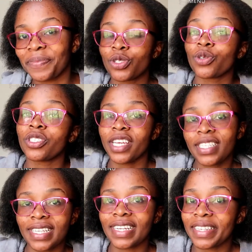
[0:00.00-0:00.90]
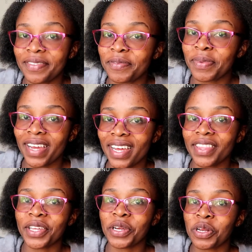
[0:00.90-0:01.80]
So Jason lived
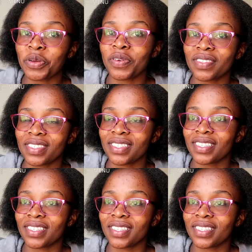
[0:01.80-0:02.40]
behind their closet,